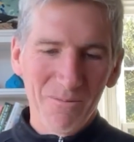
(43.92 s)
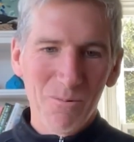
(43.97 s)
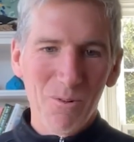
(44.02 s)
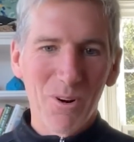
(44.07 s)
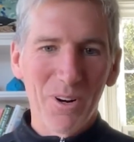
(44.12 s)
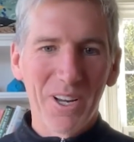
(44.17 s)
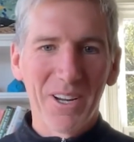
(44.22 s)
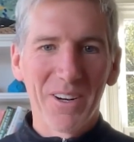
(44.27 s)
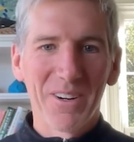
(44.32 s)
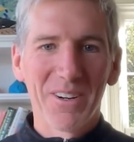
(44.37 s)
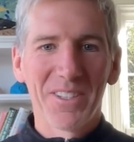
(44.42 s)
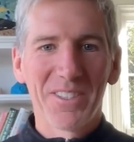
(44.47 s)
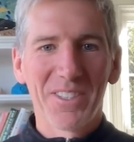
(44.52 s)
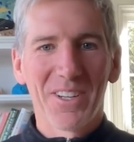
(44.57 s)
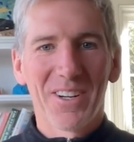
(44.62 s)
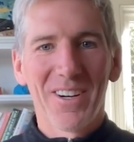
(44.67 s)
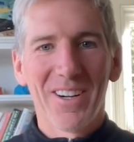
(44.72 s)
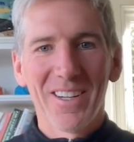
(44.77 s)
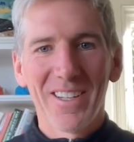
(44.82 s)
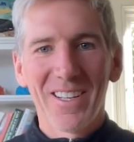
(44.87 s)
We're here to
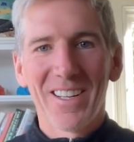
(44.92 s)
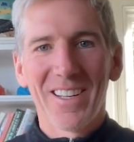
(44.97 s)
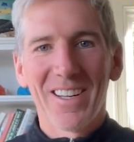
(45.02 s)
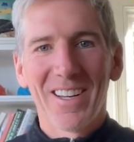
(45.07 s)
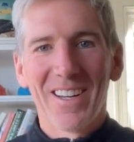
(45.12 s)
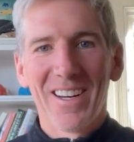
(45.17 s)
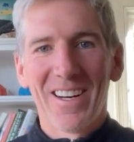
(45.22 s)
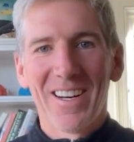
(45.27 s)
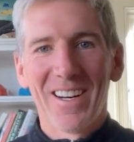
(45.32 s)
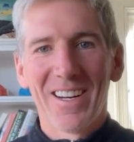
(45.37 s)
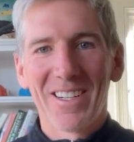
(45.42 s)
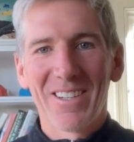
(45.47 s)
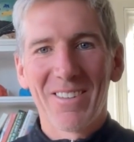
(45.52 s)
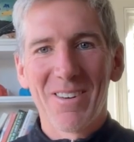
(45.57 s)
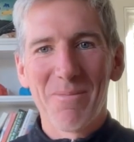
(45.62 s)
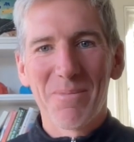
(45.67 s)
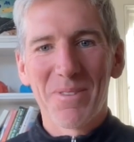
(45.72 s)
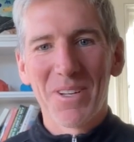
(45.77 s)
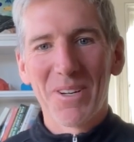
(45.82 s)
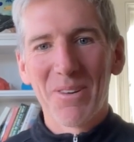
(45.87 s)
talk uh,
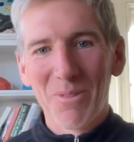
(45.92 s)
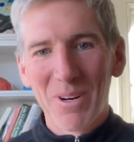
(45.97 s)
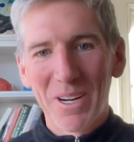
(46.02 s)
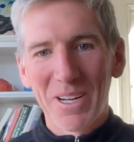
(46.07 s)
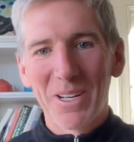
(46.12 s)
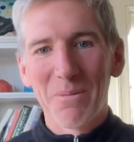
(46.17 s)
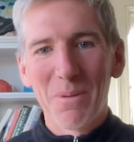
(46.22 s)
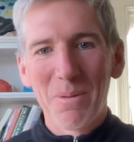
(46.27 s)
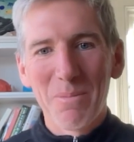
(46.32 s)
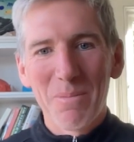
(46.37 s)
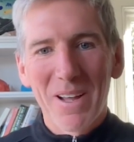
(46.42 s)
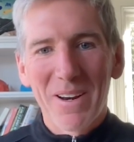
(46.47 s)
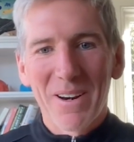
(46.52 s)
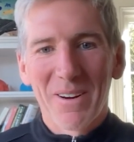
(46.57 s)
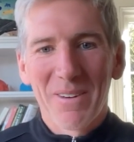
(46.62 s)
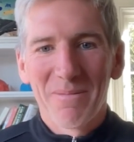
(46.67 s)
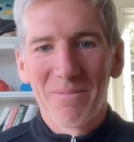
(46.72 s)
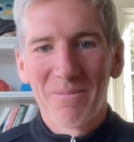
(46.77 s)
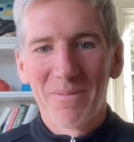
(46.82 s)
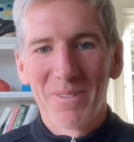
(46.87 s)
crypto. What could be
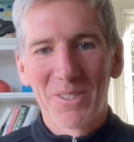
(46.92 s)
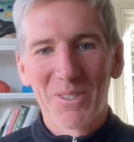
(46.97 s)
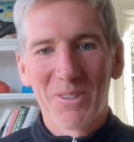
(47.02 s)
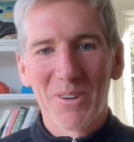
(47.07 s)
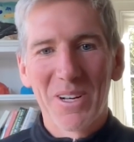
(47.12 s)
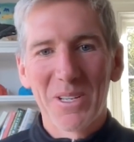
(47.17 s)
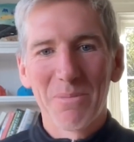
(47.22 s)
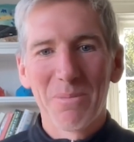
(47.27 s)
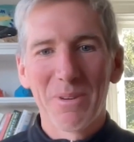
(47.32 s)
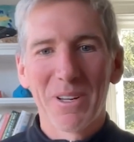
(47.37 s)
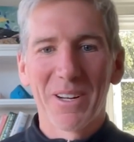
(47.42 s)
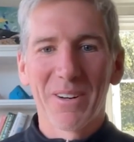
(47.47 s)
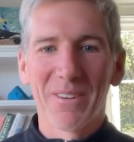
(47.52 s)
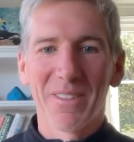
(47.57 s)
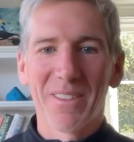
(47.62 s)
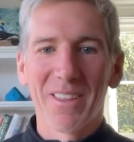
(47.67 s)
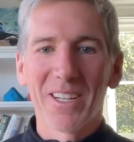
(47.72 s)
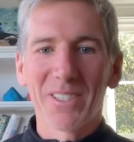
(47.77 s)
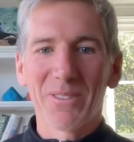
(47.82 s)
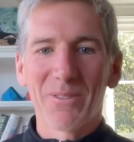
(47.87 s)
better? It's great to be it. here.
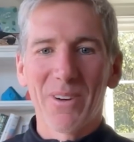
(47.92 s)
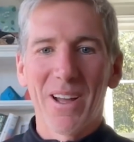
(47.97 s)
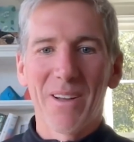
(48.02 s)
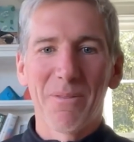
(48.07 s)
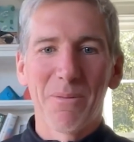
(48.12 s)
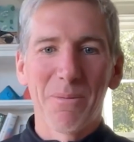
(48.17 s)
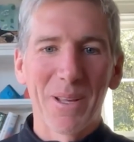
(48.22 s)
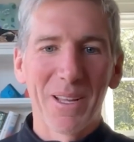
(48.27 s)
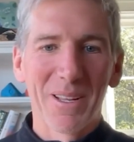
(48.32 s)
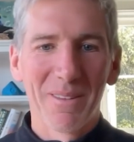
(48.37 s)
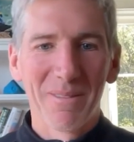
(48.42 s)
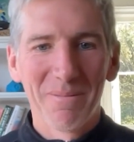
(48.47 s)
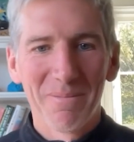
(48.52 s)
Thanks for having me.